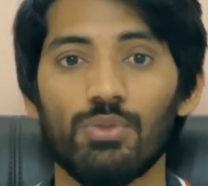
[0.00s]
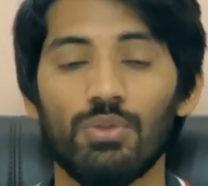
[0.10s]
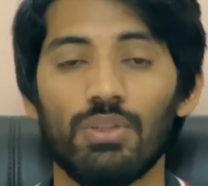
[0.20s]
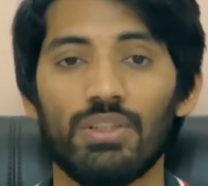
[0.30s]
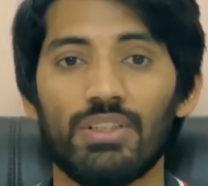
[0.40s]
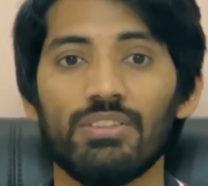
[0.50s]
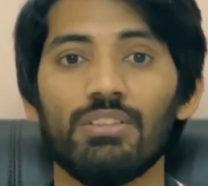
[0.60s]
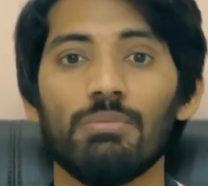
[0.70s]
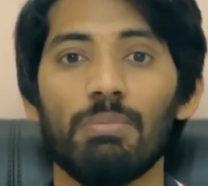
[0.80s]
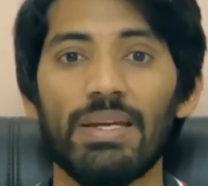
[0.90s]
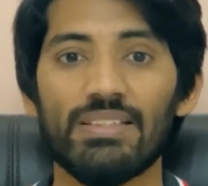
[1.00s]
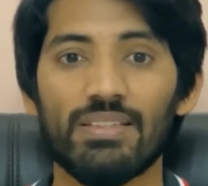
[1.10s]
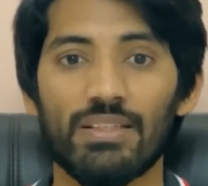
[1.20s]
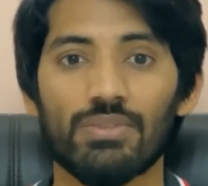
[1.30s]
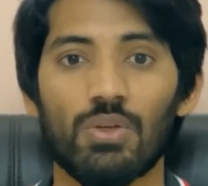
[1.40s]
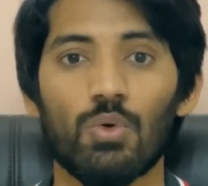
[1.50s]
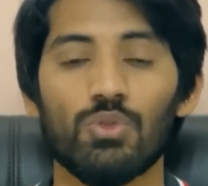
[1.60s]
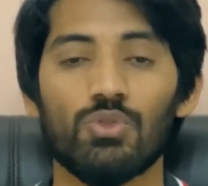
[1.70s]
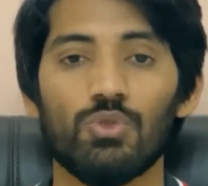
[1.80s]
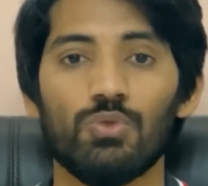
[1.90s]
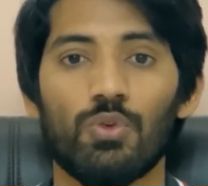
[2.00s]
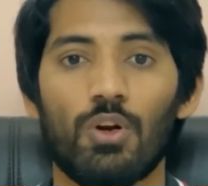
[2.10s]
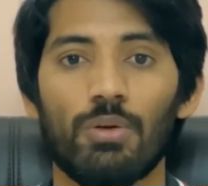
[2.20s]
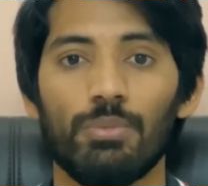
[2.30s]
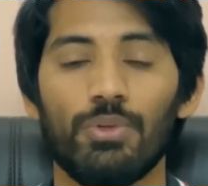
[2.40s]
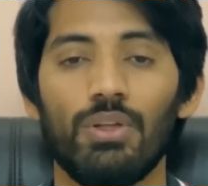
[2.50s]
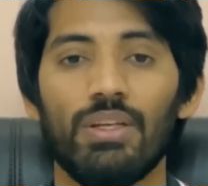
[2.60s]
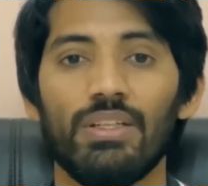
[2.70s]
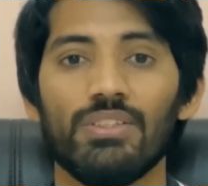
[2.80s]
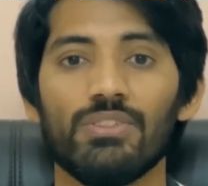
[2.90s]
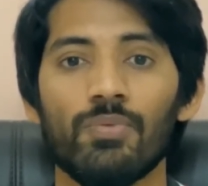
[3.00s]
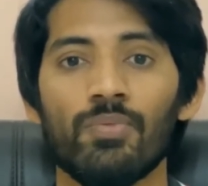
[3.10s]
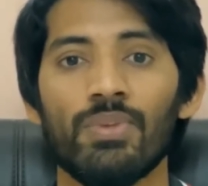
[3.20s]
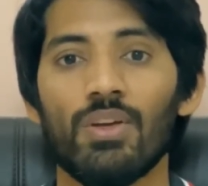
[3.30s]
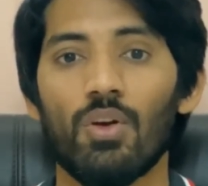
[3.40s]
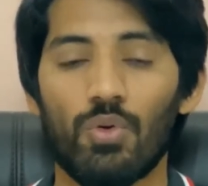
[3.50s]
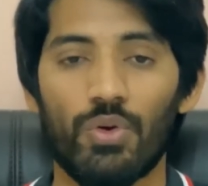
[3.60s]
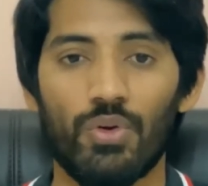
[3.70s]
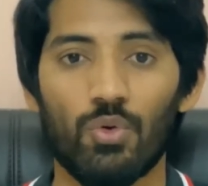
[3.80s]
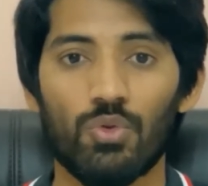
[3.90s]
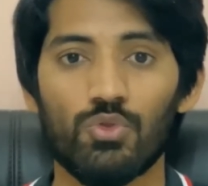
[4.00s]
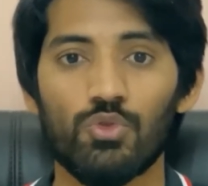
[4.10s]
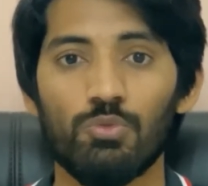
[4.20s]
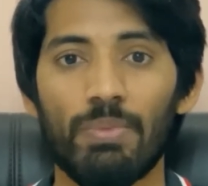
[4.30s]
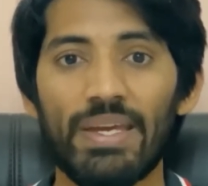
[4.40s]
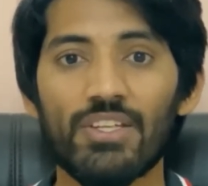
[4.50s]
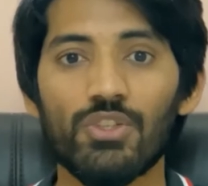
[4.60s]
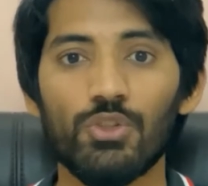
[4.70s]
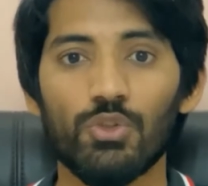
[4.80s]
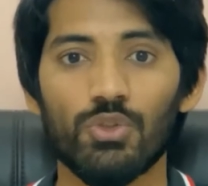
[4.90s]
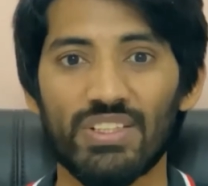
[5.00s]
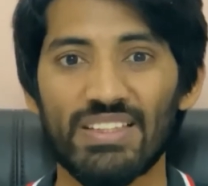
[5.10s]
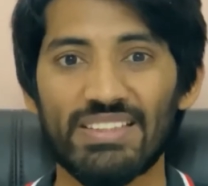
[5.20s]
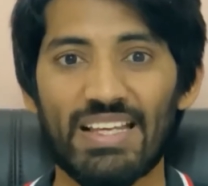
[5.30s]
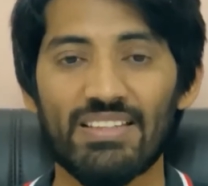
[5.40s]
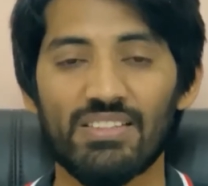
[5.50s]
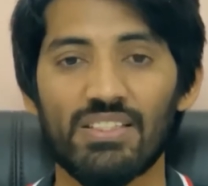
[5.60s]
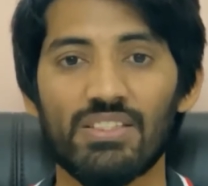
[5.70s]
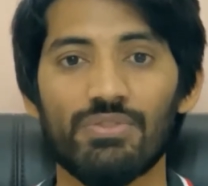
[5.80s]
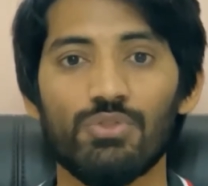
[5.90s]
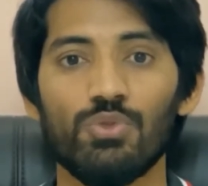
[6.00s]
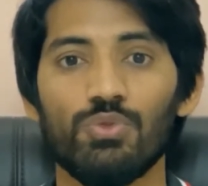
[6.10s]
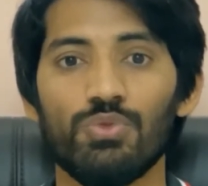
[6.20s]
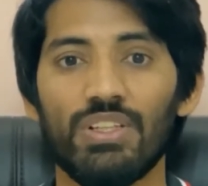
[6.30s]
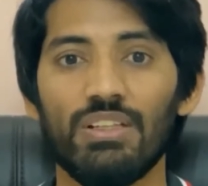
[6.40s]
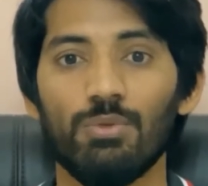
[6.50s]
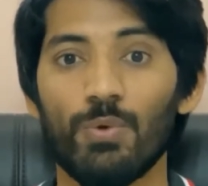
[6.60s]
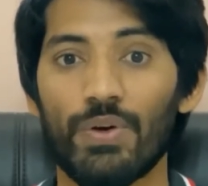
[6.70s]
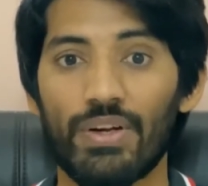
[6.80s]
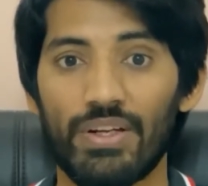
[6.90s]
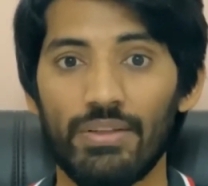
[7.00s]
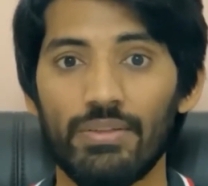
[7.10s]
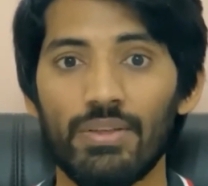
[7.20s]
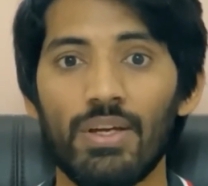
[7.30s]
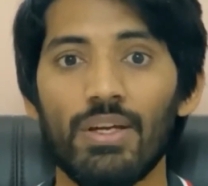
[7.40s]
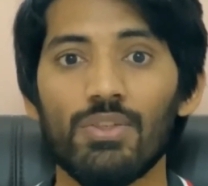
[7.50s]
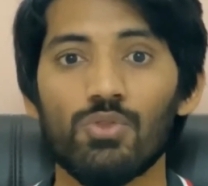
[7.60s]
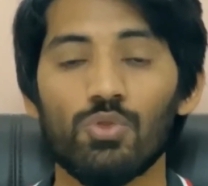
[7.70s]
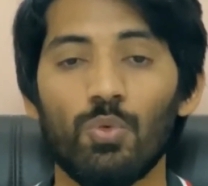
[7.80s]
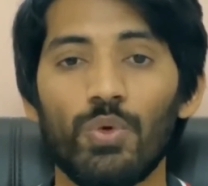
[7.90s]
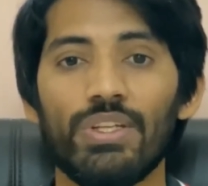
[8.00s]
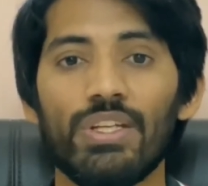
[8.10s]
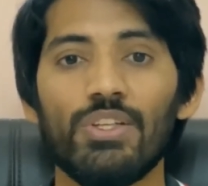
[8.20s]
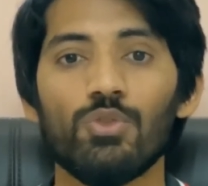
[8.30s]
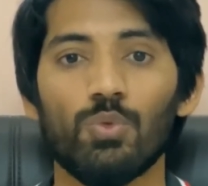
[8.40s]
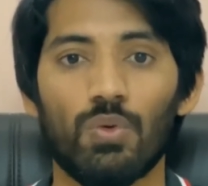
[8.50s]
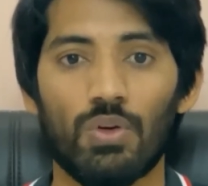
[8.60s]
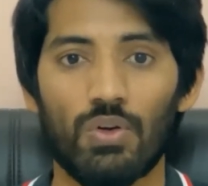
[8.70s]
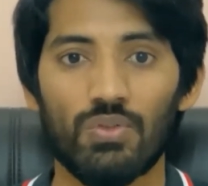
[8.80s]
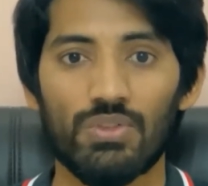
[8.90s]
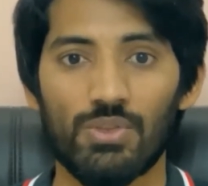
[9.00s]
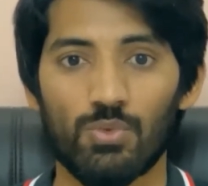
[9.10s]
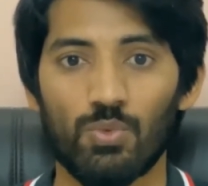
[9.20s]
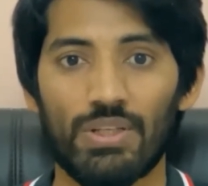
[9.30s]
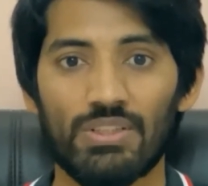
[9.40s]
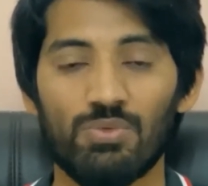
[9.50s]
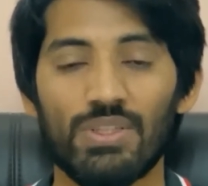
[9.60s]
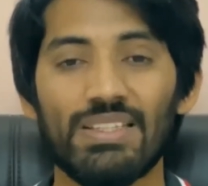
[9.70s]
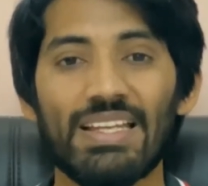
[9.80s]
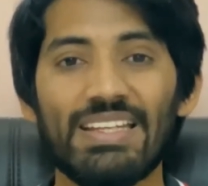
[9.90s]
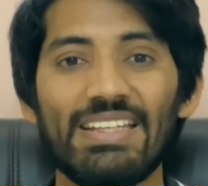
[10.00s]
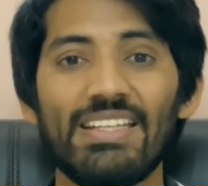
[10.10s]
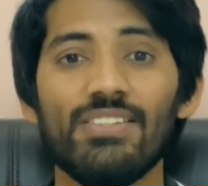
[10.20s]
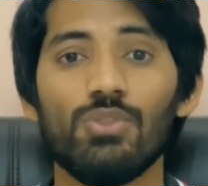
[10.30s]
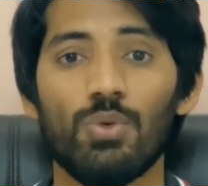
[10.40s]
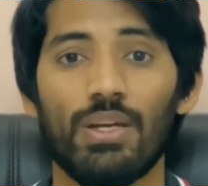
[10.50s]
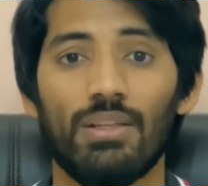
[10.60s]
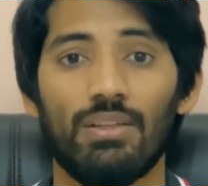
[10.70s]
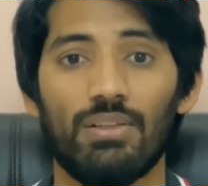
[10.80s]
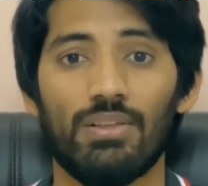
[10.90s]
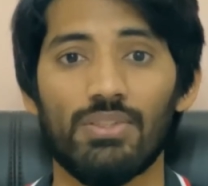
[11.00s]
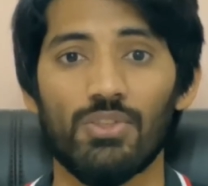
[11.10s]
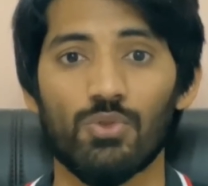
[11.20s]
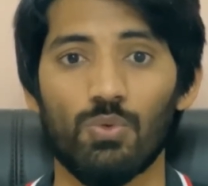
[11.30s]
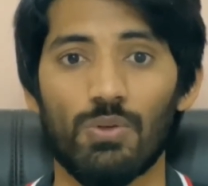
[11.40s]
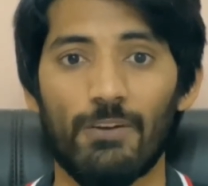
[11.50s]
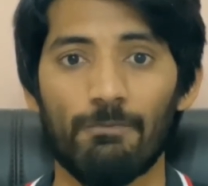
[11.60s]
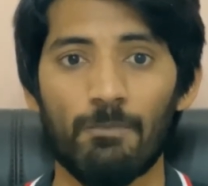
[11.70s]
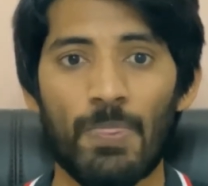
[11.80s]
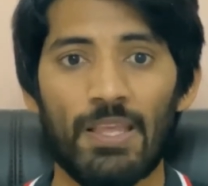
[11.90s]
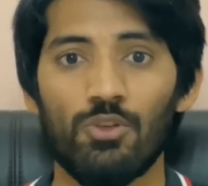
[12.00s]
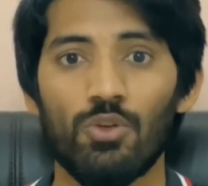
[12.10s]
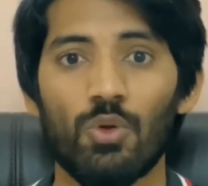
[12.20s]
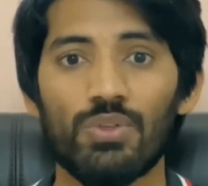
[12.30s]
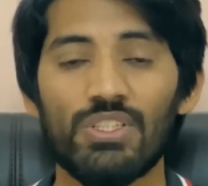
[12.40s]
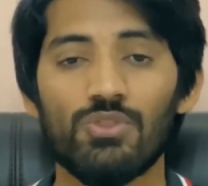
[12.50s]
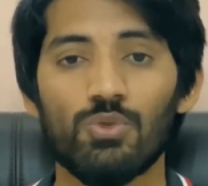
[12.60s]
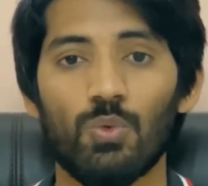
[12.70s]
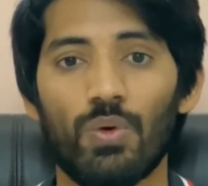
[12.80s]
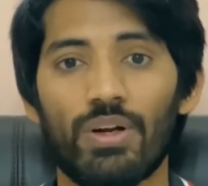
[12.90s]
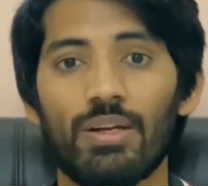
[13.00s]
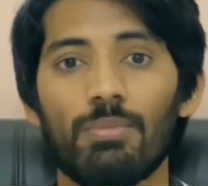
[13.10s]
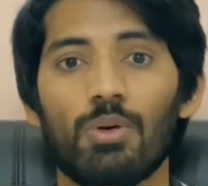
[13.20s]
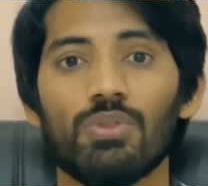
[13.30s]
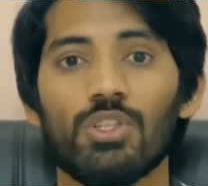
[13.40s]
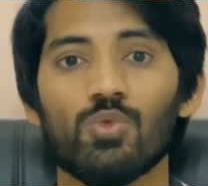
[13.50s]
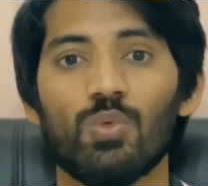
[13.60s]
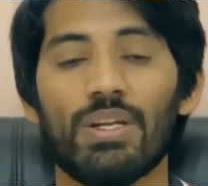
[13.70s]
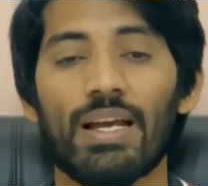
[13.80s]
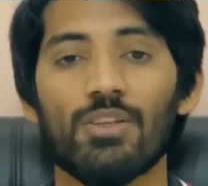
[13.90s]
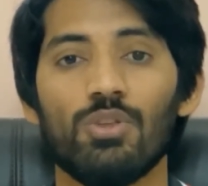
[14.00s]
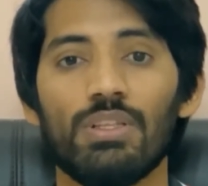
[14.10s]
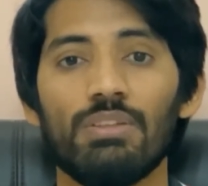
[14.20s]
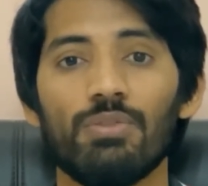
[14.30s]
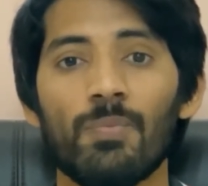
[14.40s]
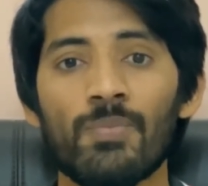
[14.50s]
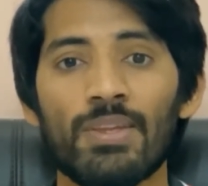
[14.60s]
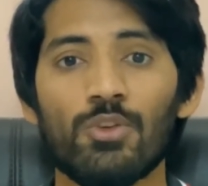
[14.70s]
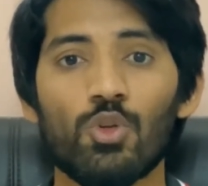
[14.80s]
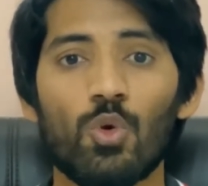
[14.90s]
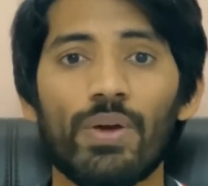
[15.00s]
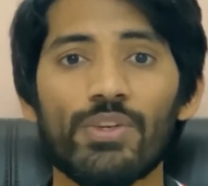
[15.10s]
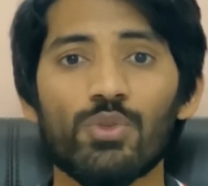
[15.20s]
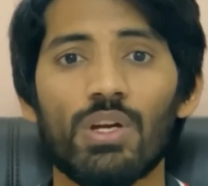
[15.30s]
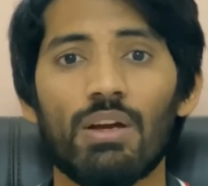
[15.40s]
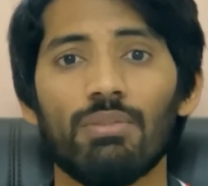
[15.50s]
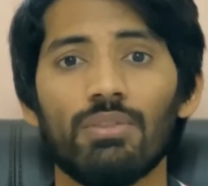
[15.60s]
to learn the basics, how to formulate or how to make your sentences, if you feel worried, so we need to work on this one. It's within ease you can learn this one. You don't need to worry about this one. Actually, you know, when you have